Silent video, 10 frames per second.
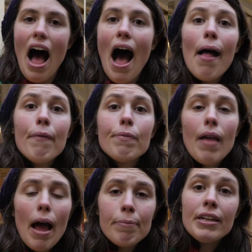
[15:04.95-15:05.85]
All right.
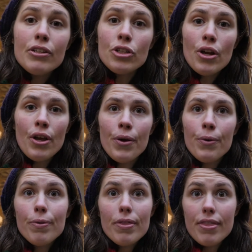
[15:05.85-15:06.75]
Um, I'm gonna show
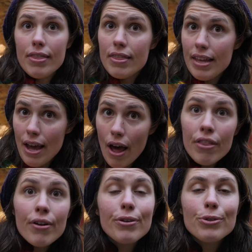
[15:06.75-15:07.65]
you the
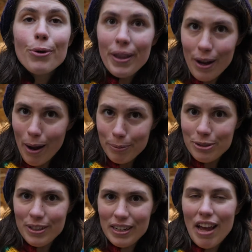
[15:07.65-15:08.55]
other toilet
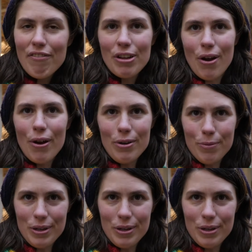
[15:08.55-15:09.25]
option in Covent Garden,